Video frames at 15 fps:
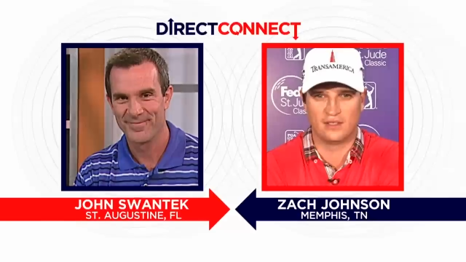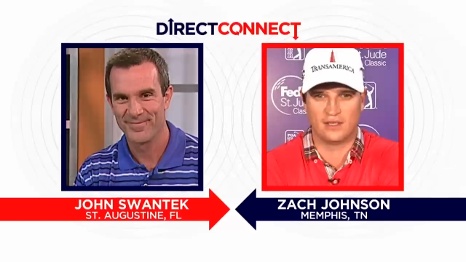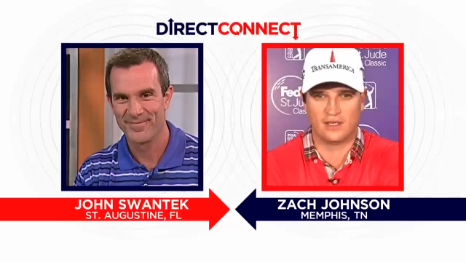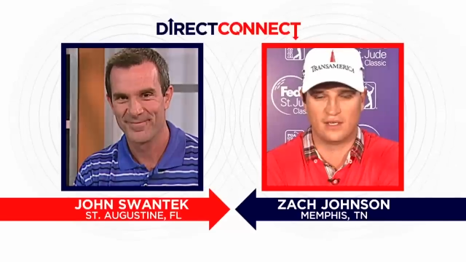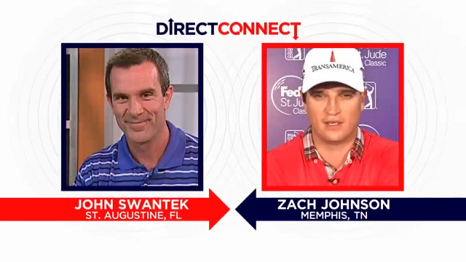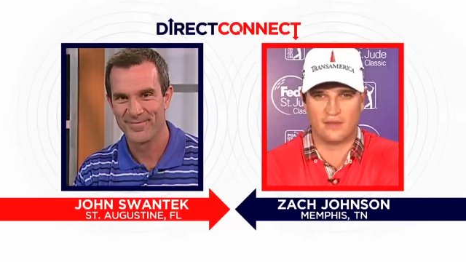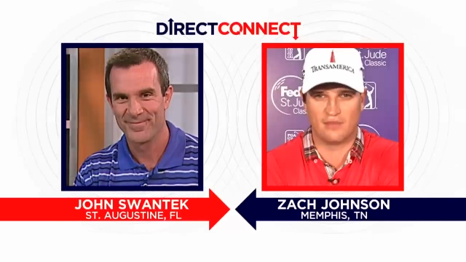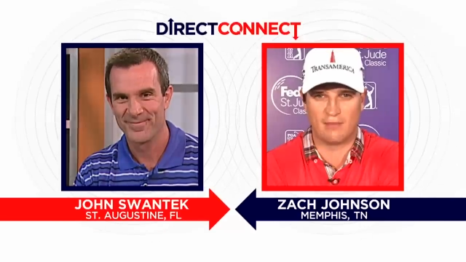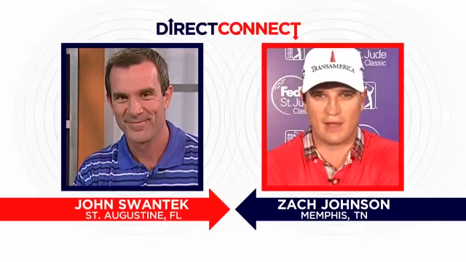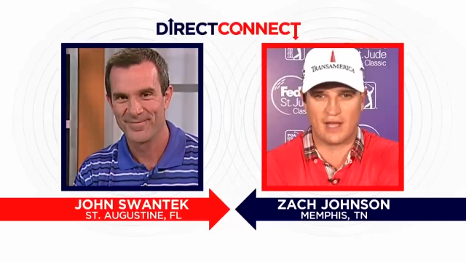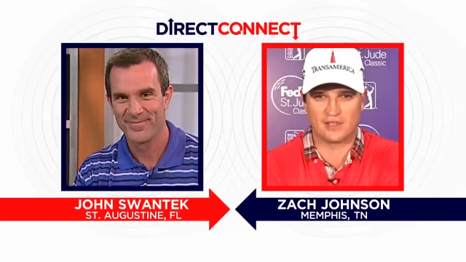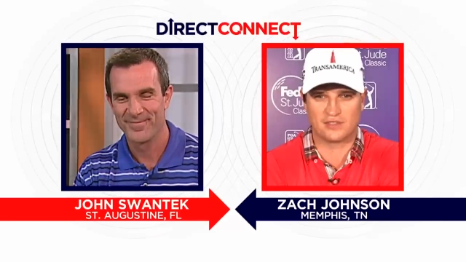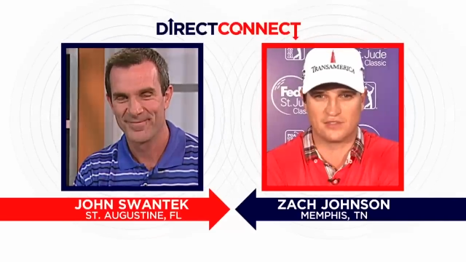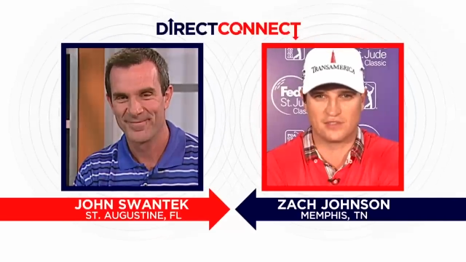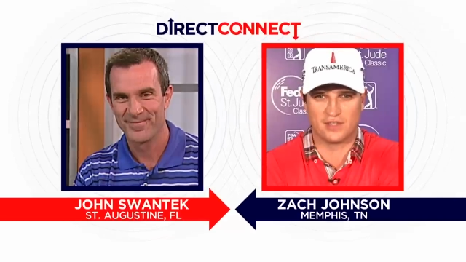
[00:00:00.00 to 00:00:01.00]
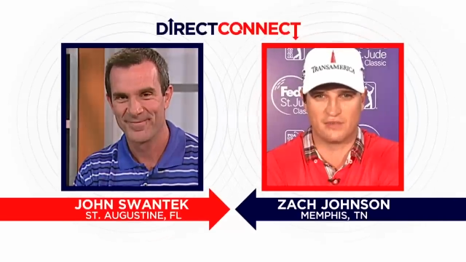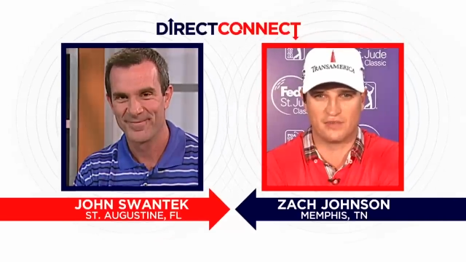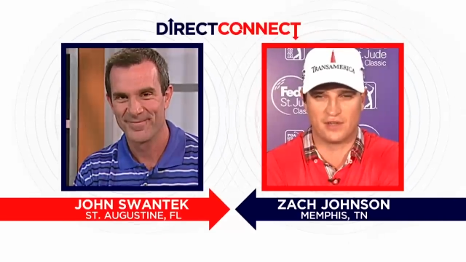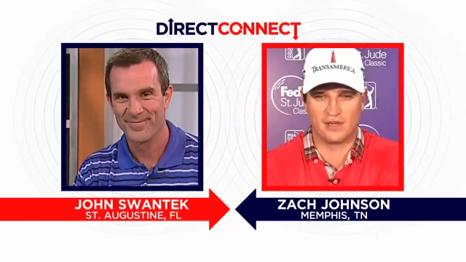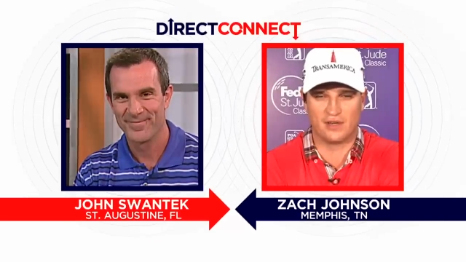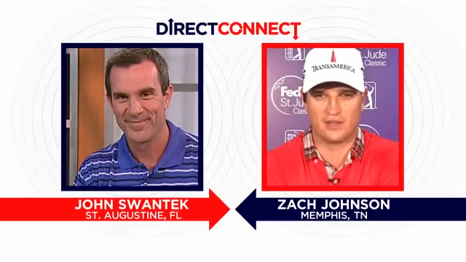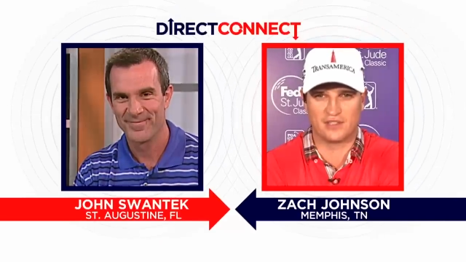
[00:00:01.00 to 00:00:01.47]
Speaker 1: uh, of the Masters every
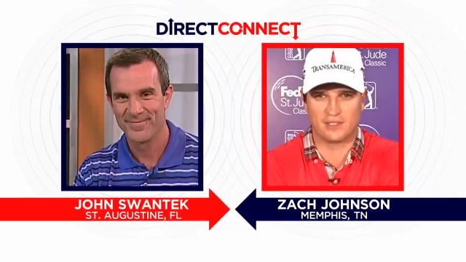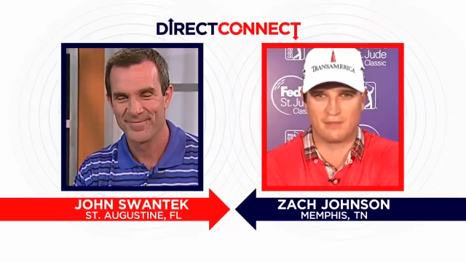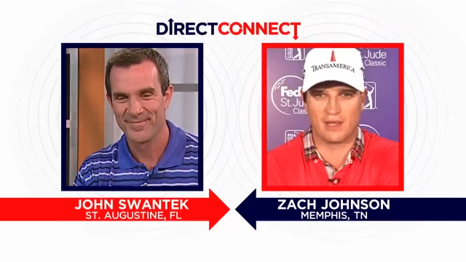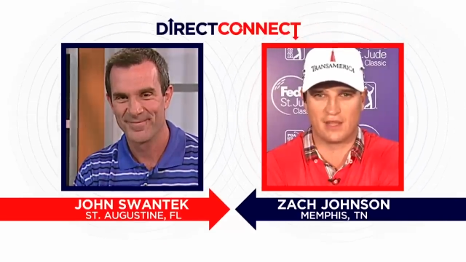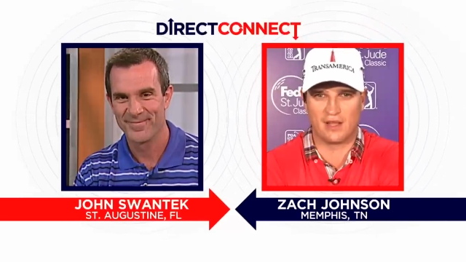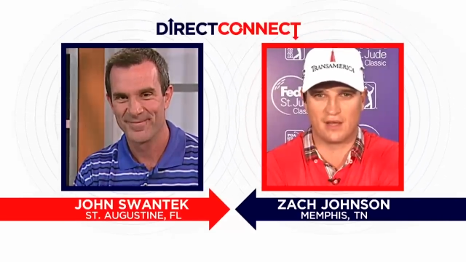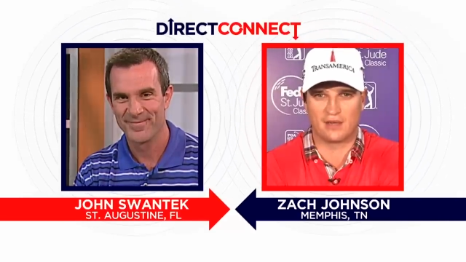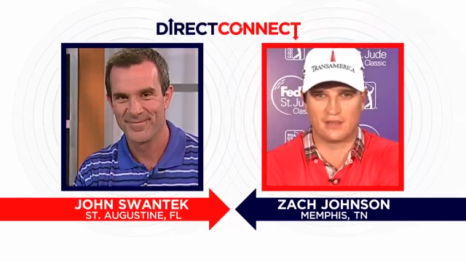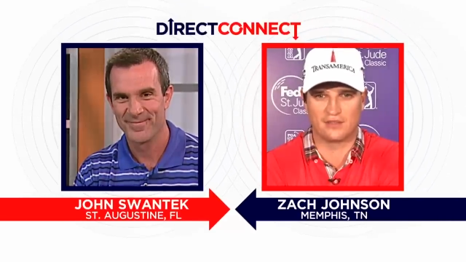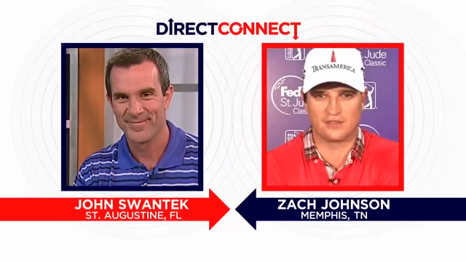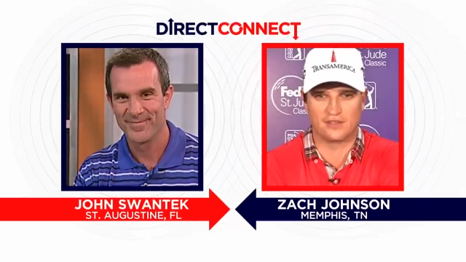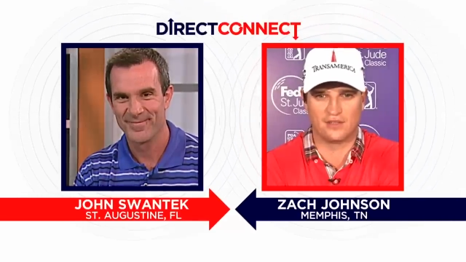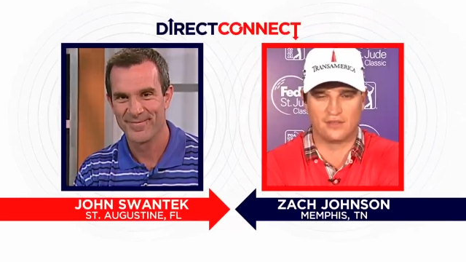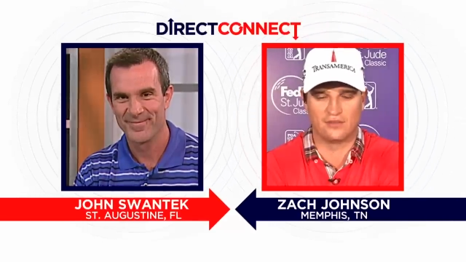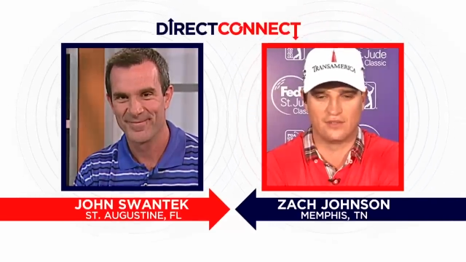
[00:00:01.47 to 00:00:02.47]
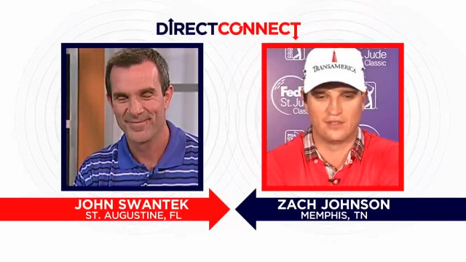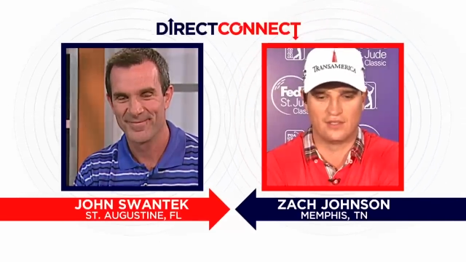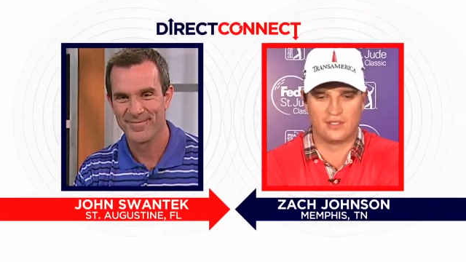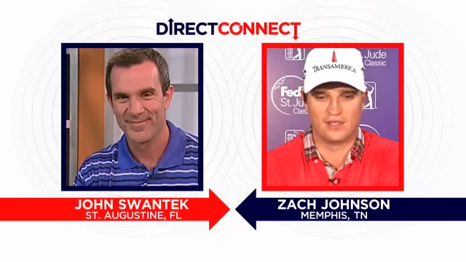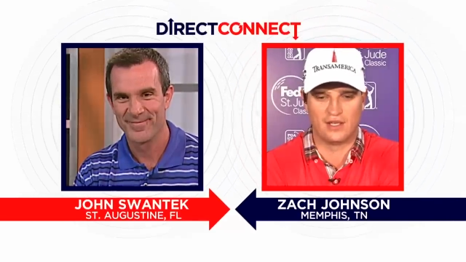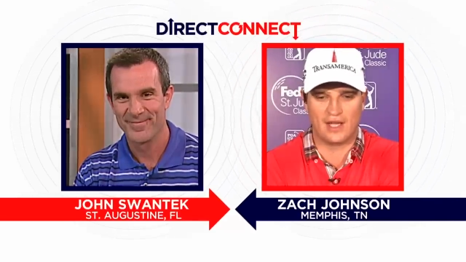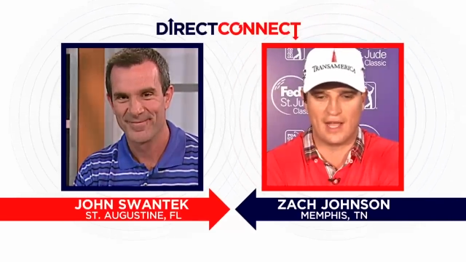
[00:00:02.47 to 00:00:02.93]
year, it's in my locker. So.
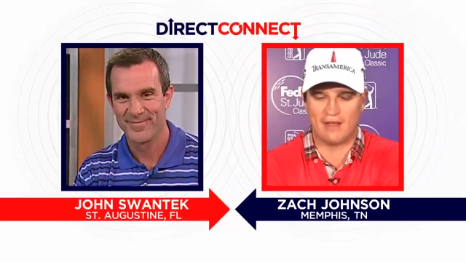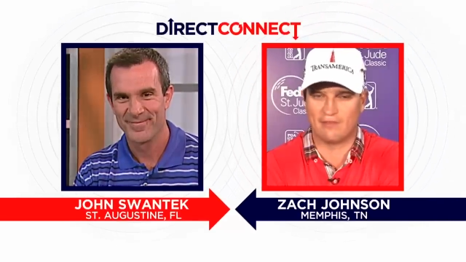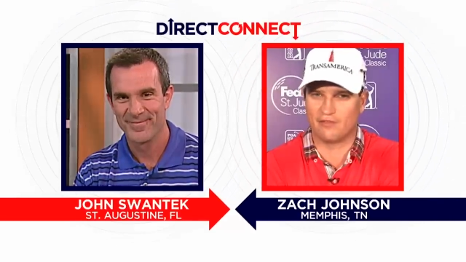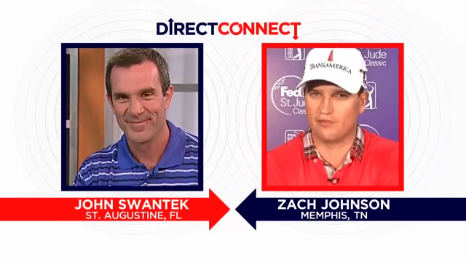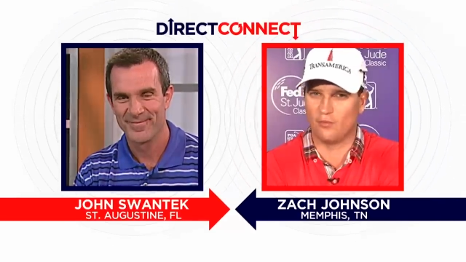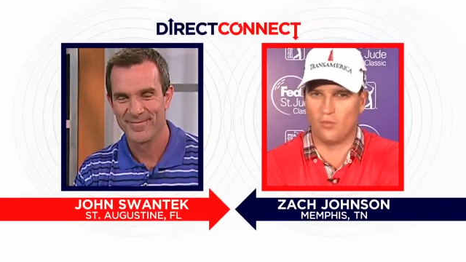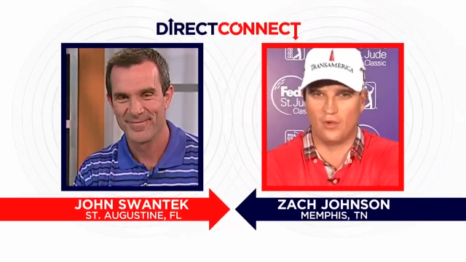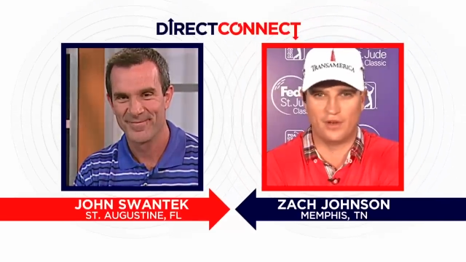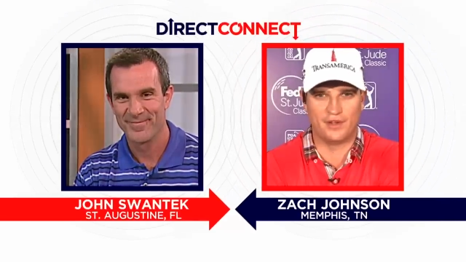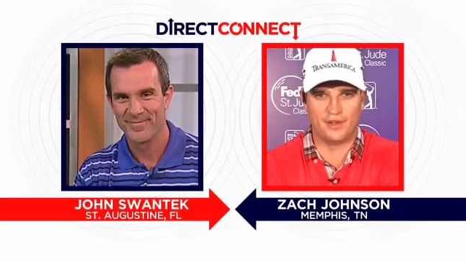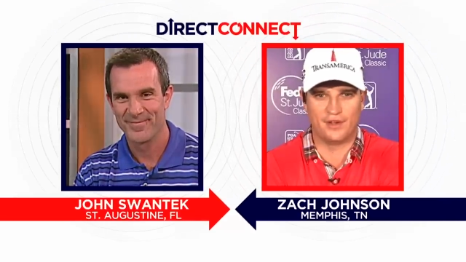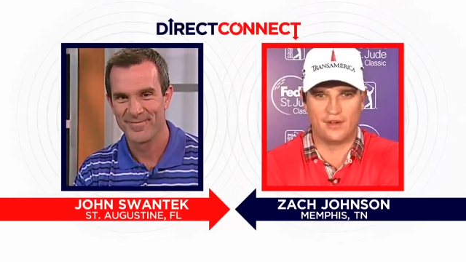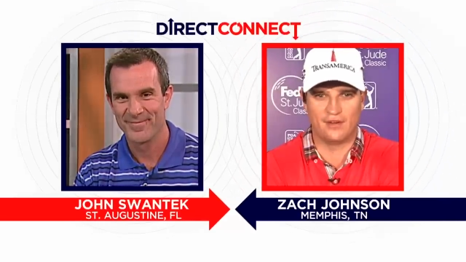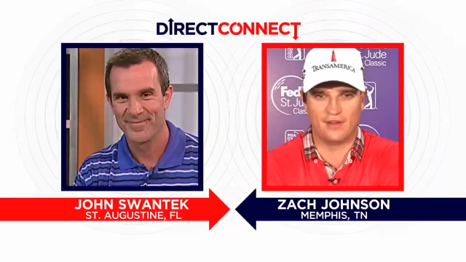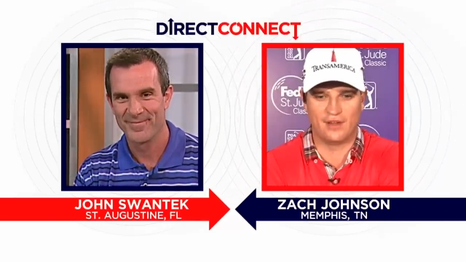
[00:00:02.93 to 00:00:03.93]
I have it for one year,